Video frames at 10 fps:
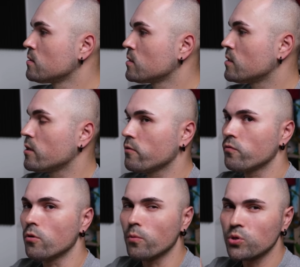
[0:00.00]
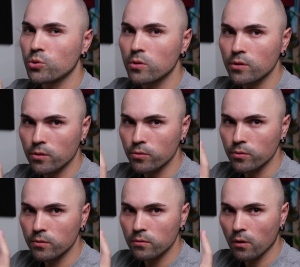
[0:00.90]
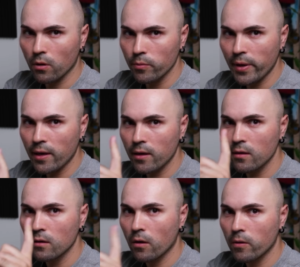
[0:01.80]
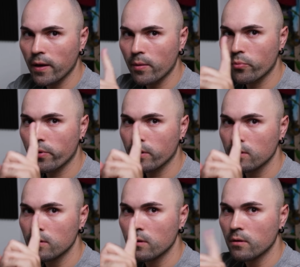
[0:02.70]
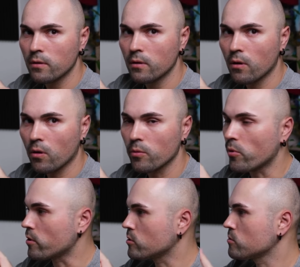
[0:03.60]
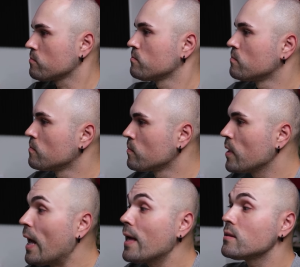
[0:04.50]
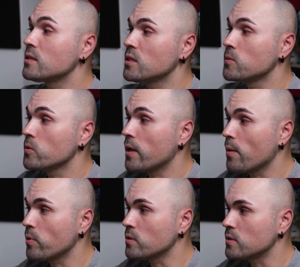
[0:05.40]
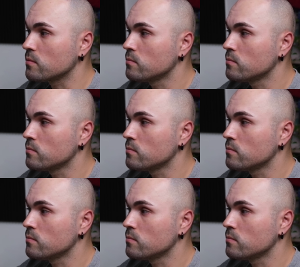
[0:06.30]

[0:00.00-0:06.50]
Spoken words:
therefore we should include whole May, whole April, whole March. And this is what happens.